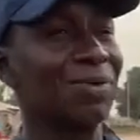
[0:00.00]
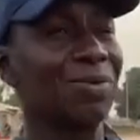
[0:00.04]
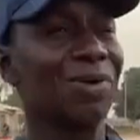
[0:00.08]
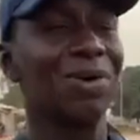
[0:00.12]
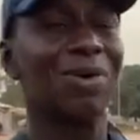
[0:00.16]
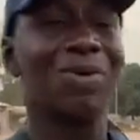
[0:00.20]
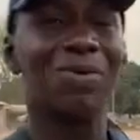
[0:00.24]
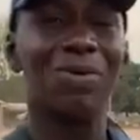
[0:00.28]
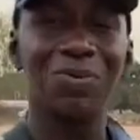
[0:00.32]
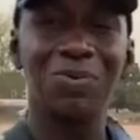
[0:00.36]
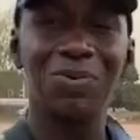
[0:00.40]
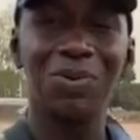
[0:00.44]
we
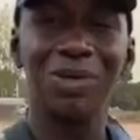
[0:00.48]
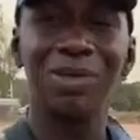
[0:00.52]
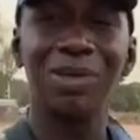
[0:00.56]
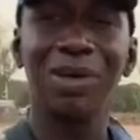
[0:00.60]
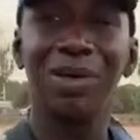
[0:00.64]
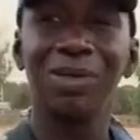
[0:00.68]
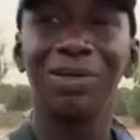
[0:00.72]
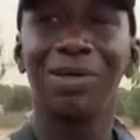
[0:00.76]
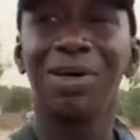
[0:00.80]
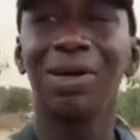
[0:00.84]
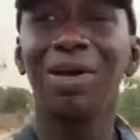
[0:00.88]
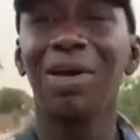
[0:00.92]
are hoping
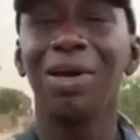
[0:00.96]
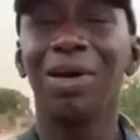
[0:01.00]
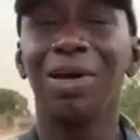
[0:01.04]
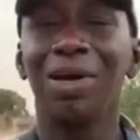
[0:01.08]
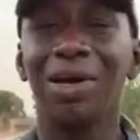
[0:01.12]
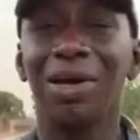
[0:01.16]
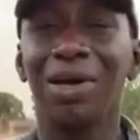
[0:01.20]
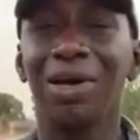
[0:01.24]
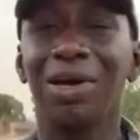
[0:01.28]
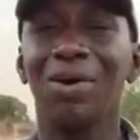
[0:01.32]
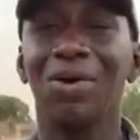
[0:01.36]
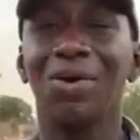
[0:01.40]
that
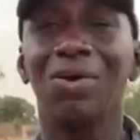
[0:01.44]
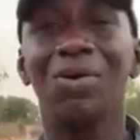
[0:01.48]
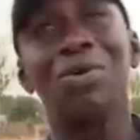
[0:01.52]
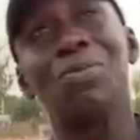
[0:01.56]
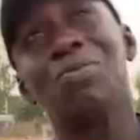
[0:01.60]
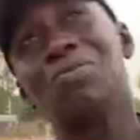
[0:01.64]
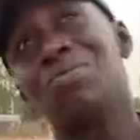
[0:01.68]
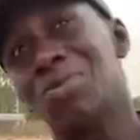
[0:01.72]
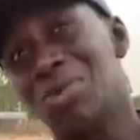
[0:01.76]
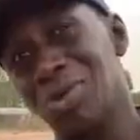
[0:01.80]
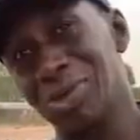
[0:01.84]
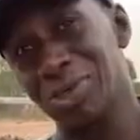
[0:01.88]

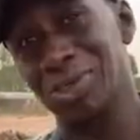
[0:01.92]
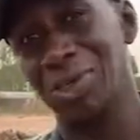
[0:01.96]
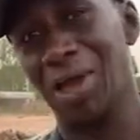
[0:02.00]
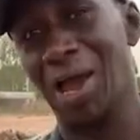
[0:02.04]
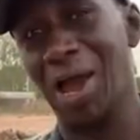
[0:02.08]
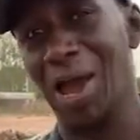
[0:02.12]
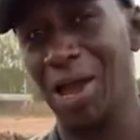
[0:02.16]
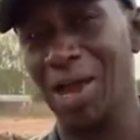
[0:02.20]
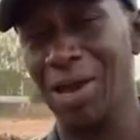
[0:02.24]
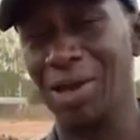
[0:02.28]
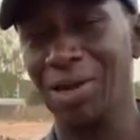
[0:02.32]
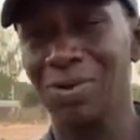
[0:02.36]
Most
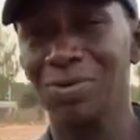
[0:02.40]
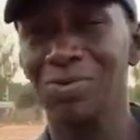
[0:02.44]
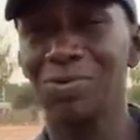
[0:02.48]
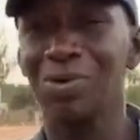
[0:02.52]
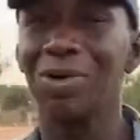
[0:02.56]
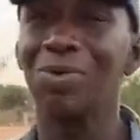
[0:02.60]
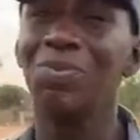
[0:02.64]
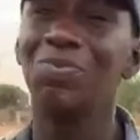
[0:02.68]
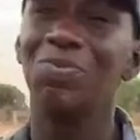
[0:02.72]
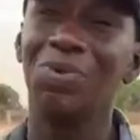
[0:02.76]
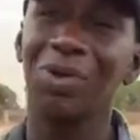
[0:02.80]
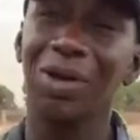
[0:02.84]
High
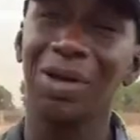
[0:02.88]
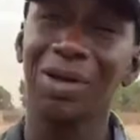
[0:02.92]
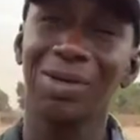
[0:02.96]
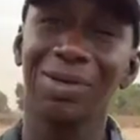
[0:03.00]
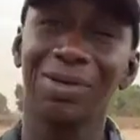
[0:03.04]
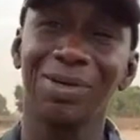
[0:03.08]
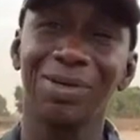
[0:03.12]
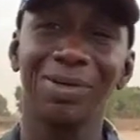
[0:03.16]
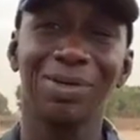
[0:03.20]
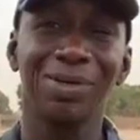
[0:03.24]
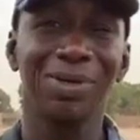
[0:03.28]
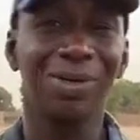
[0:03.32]
will
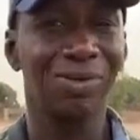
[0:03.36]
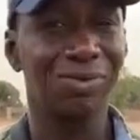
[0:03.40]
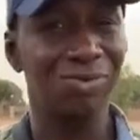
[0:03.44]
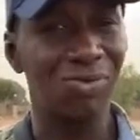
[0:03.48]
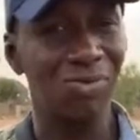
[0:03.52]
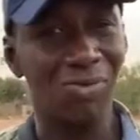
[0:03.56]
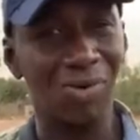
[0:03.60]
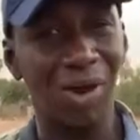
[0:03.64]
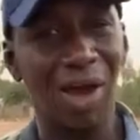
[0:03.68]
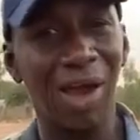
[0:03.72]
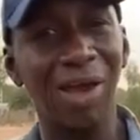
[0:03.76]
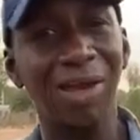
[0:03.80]
bring the
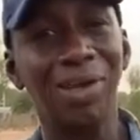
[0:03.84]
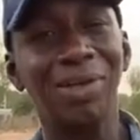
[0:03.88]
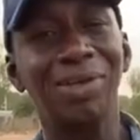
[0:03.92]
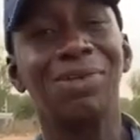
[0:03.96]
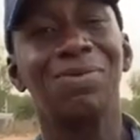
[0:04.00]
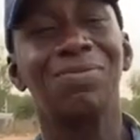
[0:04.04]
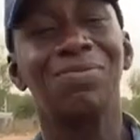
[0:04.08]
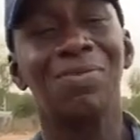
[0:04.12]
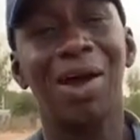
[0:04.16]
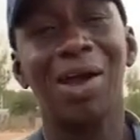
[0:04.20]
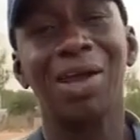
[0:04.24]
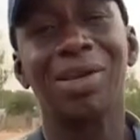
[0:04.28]
right
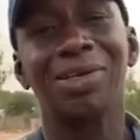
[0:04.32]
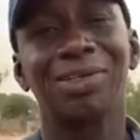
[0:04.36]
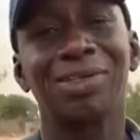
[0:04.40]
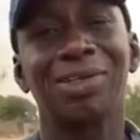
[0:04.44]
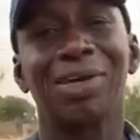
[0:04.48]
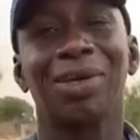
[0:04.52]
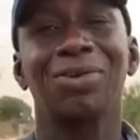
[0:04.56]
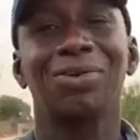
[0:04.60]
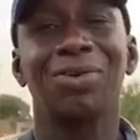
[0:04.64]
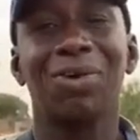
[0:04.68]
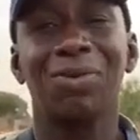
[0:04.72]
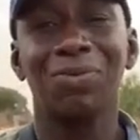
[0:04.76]

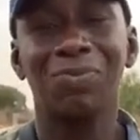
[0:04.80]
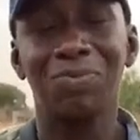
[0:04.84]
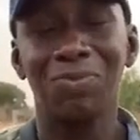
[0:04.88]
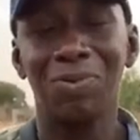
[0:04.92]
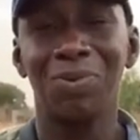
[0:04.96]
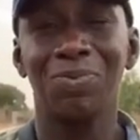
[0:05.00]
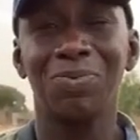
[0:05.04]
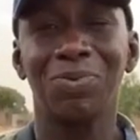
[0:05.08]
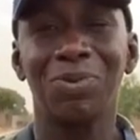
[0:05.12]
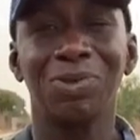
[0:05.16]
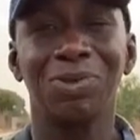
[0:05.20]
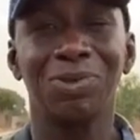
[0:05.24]
mindset of
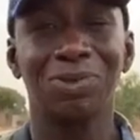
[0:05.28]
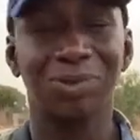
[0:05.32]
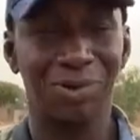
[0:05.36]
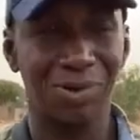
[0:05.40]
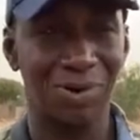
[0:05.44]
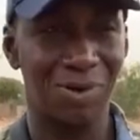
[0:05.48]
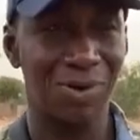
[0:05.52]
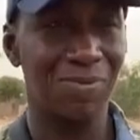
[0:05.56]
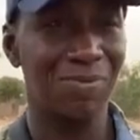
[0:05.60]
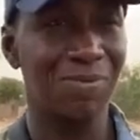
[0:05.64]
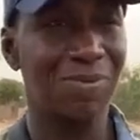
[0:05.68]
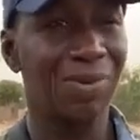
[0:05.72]
people to
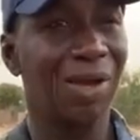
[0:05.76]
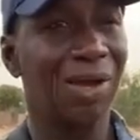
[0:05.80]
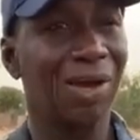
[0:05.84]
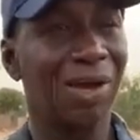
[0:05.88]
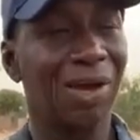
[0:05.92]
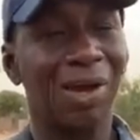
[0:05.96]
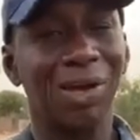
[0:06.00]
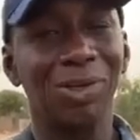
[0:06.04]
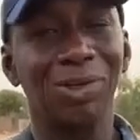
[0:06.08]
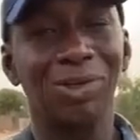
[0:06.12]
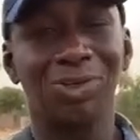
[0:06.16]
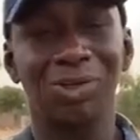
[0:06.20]
come
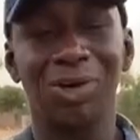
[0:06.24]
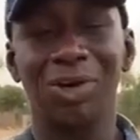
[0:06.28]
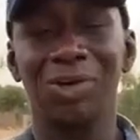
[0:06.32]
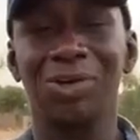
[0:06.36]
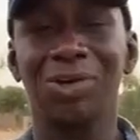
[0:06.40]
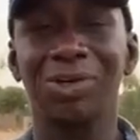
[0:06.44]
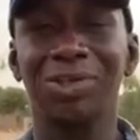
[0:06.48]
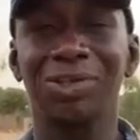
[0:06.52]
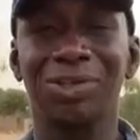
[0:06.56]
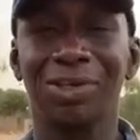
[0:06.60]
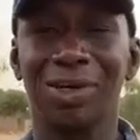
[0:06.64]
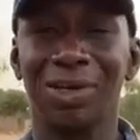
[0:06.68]
and join
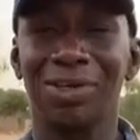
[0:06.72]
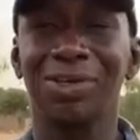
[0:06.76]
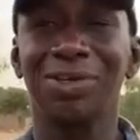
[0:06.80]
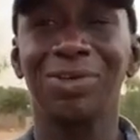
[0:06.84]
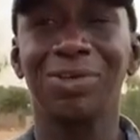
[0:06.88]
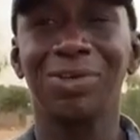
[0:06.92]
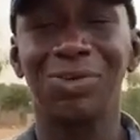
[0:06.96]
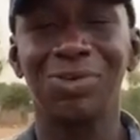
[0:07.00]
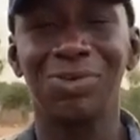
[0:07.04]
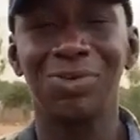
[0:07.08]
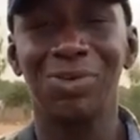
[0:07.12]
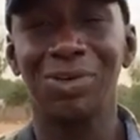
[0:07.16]
us and
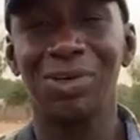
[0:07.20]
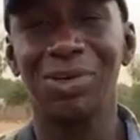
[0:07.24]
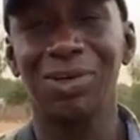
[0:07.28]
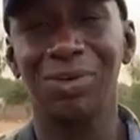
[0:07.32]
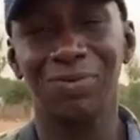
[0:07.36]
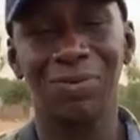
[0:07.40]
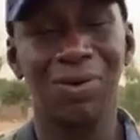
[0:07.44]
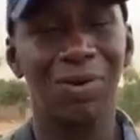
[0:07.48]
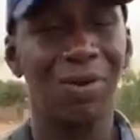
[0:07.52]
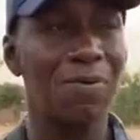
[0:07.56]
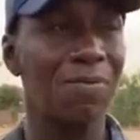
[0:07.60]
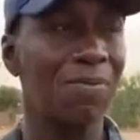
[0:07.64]
do the
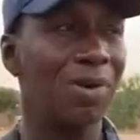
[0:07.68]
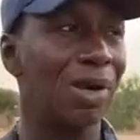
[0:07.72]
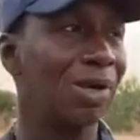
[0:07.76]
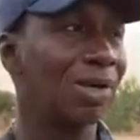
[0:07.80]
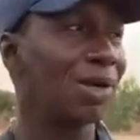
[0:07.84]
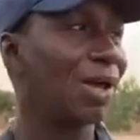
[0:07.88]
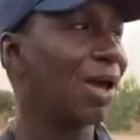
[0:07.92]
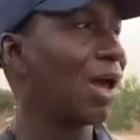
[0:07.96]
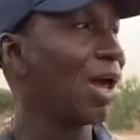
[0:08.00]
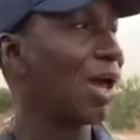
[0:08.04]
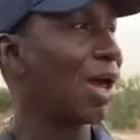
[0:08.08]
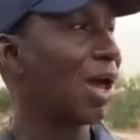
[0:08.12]
development.
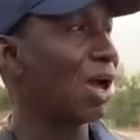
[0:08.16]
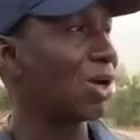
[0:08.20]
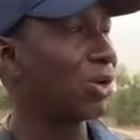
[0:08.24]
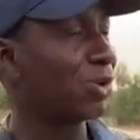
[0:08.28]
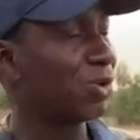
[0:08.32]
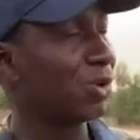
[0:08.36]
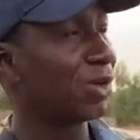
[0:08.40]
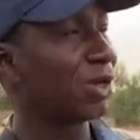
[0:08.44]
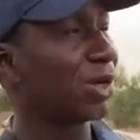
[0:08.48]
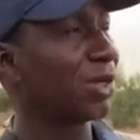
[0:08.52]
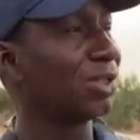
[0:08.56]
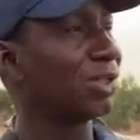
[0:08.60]
As
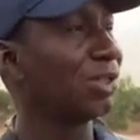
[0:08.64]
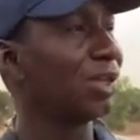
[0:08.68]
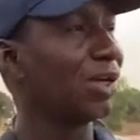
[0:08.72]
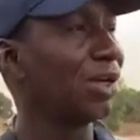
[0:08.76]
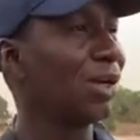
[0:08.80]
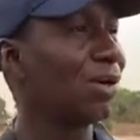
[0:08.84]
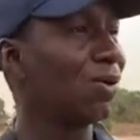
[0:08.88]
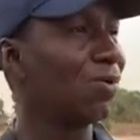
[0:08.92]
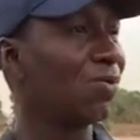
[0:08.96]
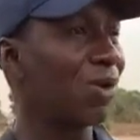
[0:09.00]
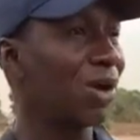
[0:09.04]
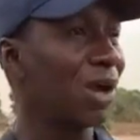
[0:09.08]
you can
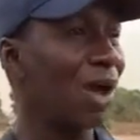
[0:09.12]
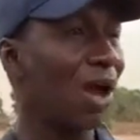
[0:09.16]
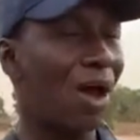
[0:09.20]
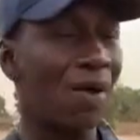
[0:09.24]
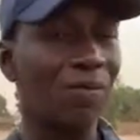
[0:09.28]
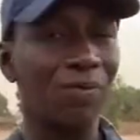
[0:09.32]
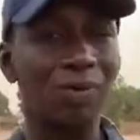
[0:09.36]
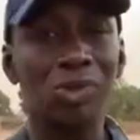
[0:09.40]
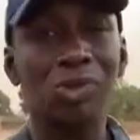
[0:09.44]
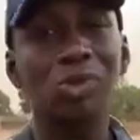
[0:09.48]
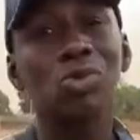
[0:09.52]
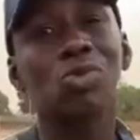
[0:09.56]
see, we
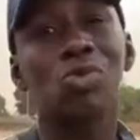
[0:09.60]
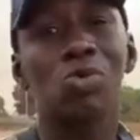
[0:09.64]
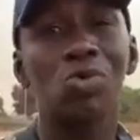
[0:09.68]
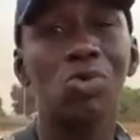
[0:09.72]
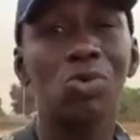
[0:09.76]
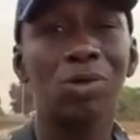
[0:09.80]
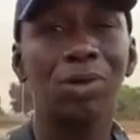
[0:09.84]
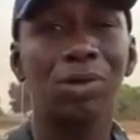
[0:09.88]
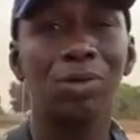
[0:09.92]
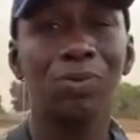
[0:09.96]
have the school,